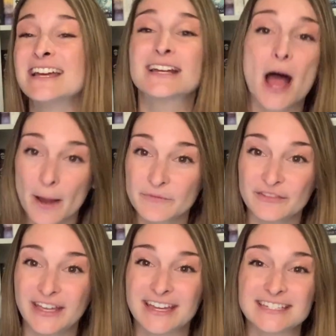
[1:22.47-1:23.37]

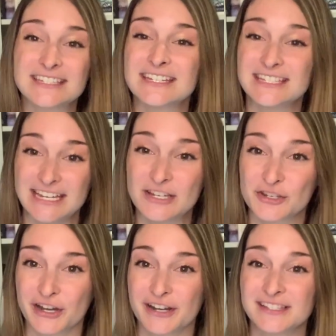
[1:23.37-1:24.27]
comfiest
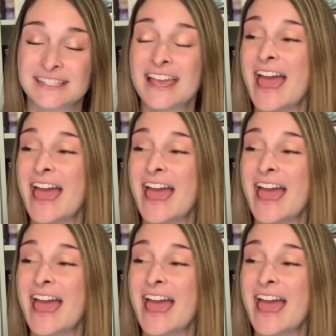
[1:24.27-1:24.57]
t-shirts,